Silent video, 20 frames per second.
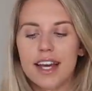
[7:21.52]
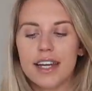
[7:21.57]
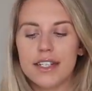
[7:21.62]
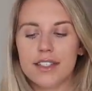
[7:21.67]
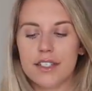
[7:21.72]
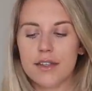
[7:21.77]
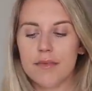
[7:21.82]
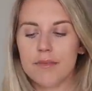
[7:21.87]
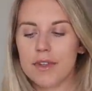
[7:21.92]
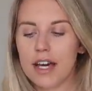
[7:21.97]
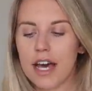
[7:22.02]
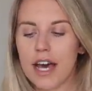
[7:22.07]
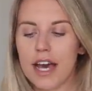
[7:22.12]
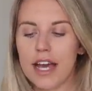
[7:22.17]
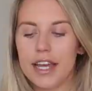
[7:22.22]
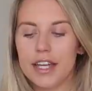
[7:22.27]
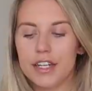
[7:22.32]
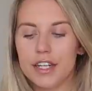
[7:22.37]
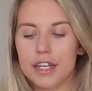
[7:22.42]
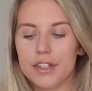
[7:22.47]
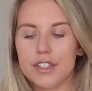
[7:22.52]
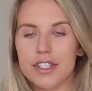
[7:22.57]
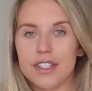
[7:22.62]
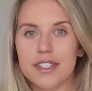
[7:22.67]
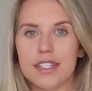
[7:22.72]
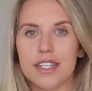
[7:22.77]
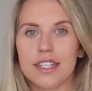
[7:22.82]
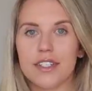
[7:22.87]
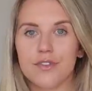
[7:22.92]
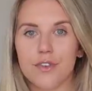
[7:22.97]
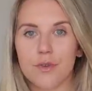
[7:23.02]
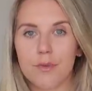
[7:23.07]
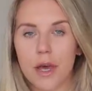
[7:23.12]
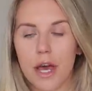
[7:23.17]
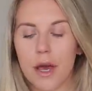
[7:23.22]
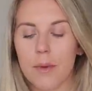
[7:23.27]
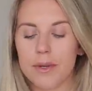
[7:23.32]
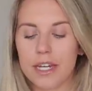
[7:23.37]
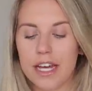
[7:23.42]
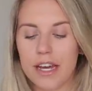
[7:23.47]
item that I noticed is from
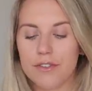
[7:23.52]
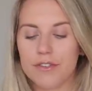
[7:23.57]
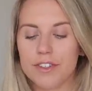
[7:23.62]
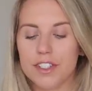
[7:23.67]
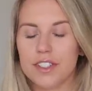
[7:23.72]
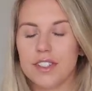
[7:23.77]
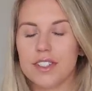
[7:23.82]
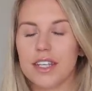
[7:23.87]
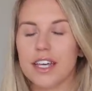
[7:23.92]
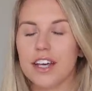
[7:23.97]
Urban Outfitters.